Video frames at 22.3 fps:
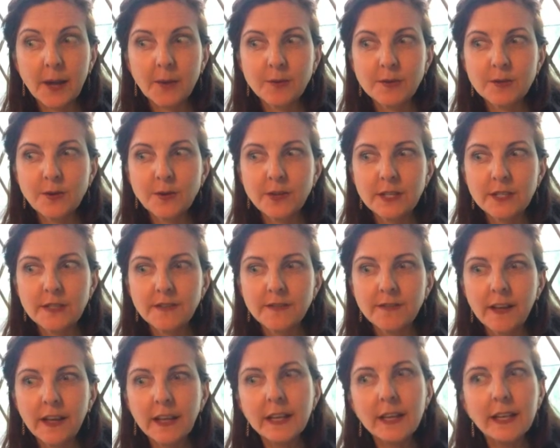I was going to
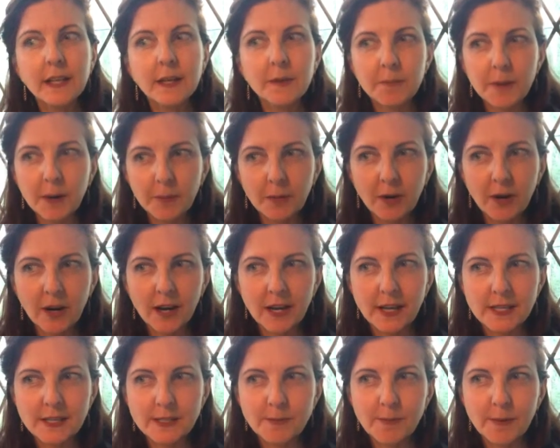finally
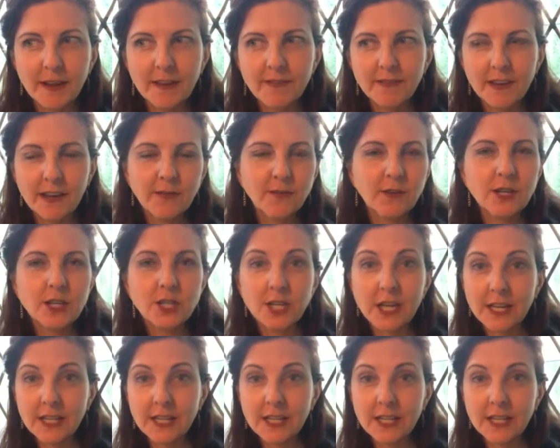memorize my favorite